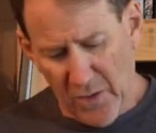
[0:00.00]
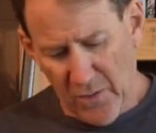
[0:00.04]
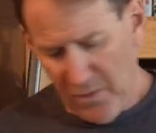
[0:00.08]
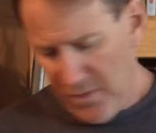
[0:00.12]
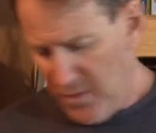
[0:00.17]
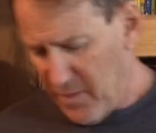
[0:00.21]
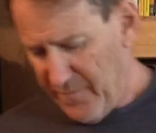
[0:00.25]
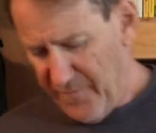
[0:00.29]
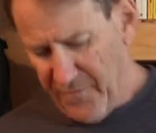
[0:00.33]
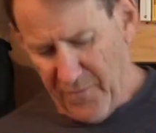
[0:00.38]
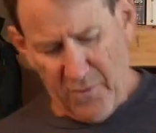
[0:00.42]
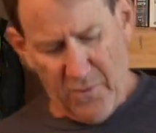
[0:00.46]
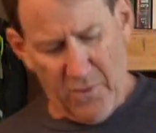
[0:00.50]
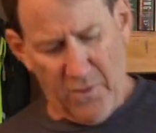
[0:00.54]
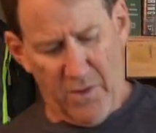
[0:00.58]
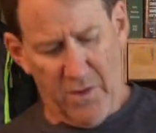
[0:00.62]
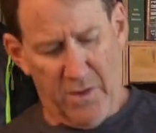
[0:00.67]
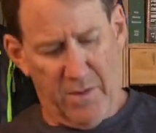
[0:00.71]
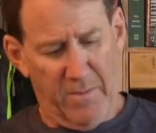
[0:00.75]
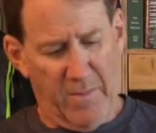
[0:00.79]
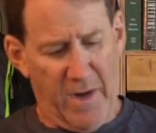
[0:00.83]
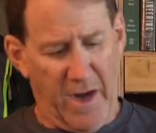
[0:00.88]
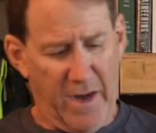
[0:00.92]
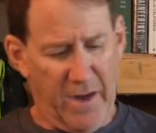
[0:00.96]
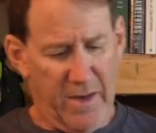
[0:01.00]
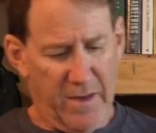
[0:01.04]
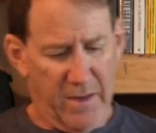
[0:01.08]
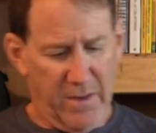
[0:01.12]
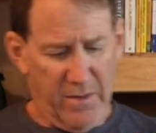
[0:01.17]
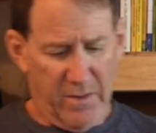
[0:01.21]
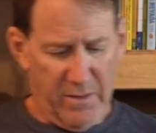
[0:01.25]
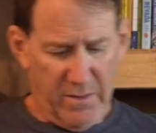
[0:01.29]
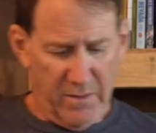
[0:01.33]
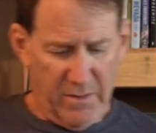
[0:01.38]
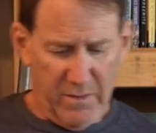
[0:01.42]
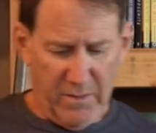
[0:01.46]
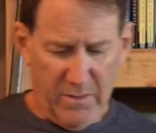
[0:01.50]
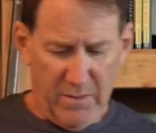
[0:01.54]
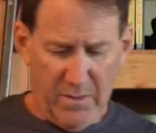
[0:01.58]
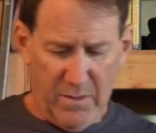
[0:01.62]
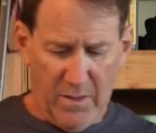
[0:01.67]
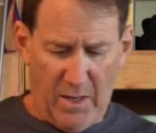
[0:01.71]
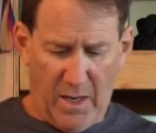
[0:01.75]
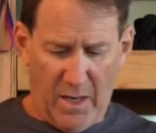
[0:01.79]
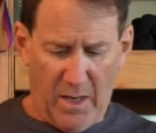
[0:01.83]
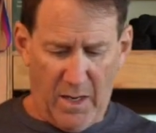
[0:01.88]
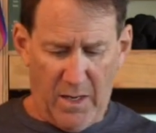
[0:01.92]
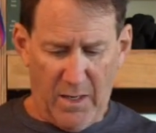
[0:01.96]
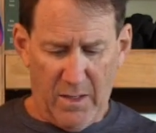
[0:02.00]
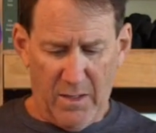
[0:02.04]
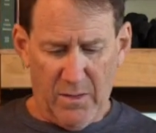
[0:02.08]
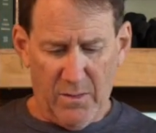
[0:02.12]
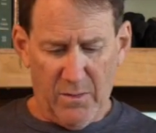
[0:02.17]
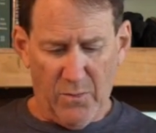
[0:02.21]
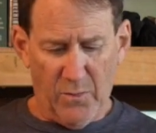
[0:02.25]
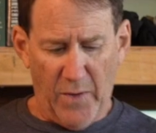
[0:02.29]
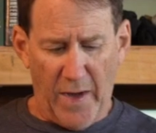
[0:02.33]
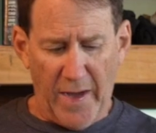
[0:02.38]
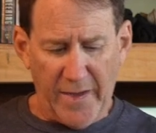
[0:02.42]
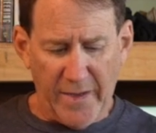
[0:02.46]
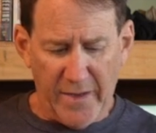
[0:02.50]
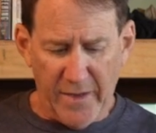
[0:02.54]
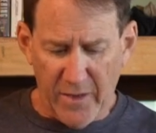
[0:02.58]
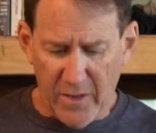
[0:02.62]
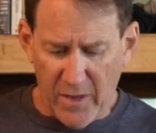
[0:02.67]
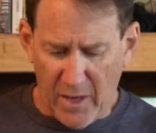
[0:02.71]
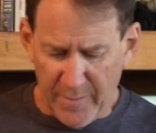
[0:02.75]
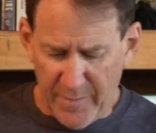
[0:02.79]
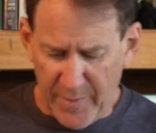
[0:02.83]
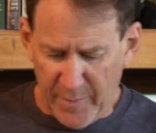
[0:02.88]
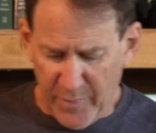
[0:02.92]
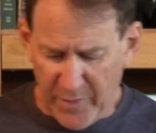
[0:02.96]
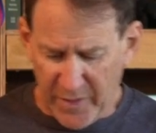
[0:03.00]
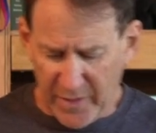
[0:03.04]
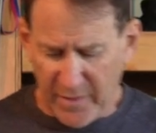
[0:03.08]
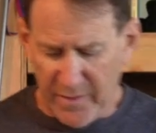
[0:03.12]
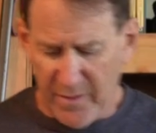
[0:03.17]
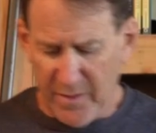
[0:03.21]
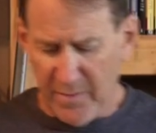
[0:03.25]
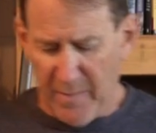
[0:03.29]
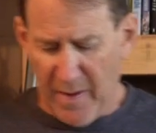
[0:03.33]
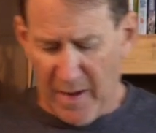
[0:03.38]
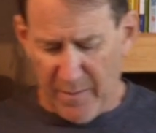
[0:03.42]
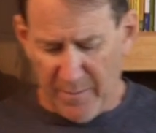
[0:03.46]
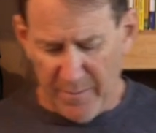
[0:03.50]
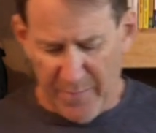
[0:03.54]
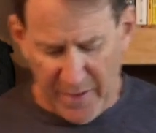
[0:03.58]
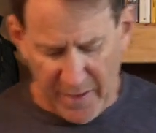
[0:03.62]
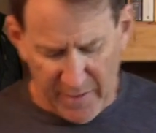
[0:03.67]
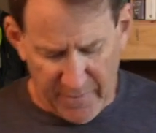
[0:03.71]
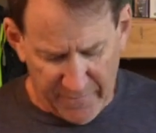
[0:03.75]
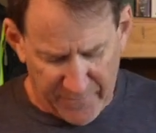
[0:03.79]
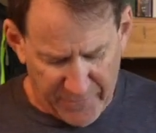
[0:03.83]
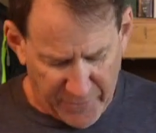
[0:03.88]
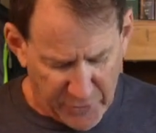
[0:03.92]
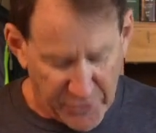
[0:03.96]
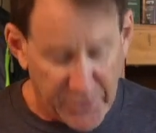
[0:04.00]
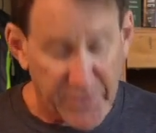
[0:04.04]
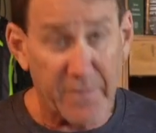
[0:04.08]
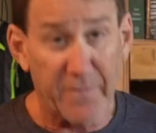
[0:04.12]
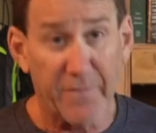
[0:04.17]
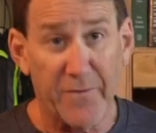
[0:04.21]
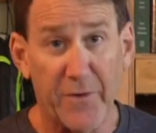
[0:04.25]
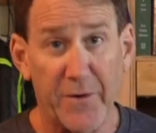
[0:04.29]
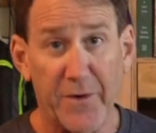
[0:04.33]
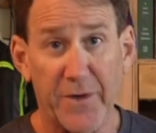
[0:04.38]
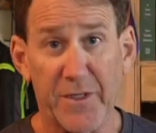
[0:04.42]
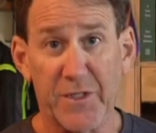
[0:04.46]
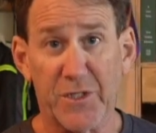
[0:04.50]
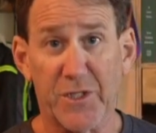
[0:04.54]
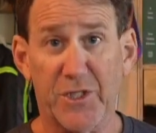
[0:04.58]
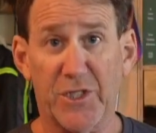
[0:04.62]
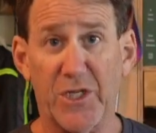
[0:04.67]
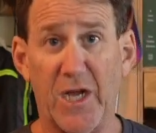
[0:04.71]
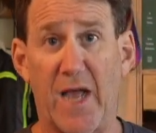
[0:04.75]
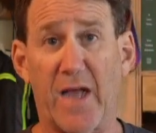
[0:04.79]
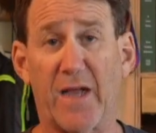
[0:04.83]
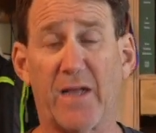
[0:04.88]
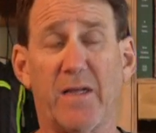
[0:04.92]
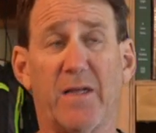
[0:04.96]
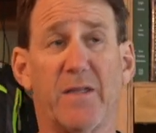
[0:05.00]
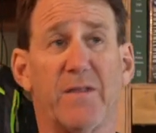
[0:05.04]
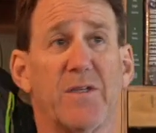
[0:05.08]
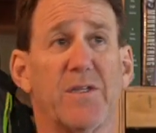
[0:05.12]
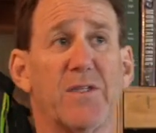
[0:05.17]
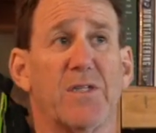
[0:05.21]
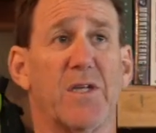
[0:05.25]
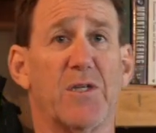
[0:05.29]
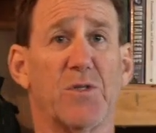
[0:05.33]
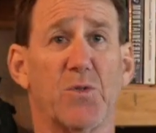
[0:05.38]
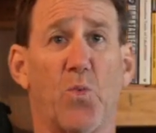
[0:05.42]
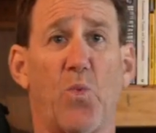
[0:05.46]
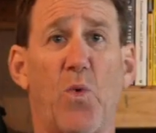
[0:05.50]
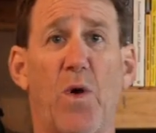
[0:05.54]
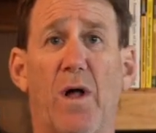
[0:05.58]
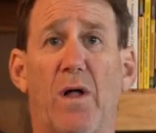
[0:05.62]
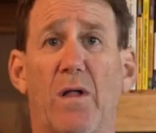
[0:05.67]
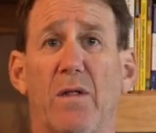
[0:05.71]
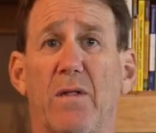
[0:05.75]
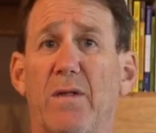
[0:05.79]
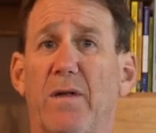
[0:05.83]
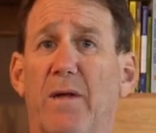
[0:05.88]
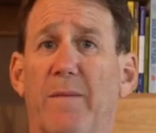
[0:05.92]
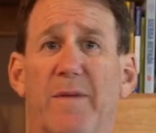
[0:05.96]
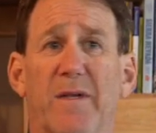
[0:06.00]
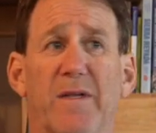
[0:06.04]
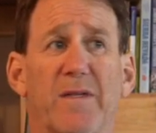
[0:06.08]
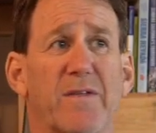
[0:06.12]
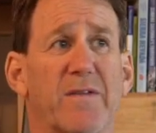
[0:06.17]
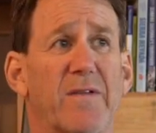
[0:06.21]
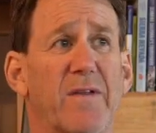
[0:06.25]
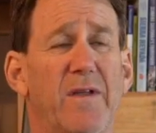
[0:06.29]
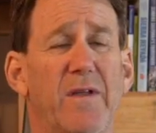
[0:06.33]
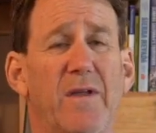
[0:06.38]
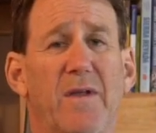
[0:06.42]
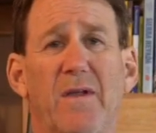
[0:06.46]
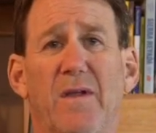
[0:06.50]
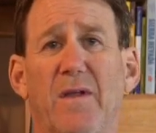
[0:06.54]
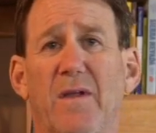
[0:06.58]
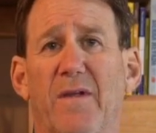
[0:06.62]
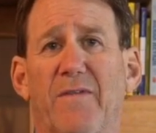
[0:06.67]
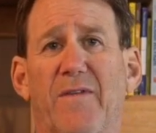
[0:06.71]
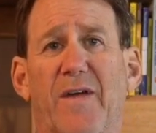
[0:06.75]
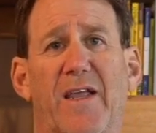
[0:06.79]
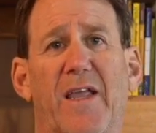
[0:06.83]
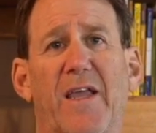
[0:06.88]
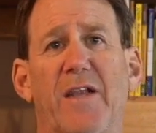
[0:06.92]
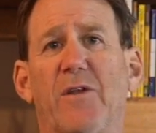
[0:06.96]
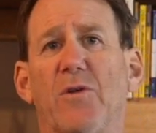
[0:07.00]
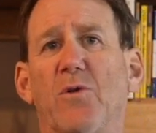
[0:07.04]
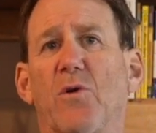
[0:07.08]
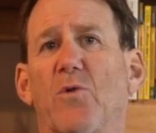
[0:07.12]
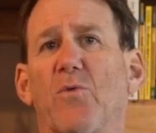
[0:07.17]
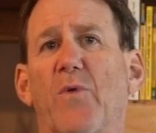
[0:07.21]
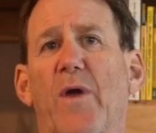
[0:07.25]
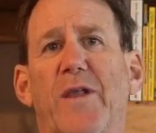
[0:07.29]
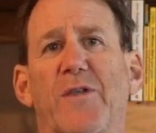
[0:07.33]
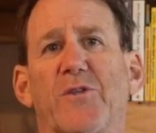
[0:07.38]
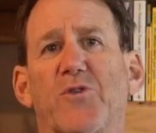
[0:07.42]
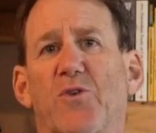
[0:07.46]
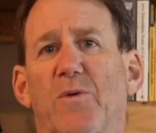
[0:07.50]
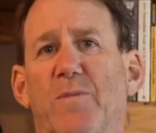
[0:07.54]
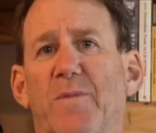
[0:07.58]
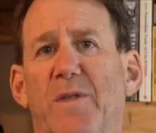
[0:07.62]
for my rain gear, I'll be bringing the Mountain Bell Virtus jacket. This says well. I mean, if I get into a rainstorm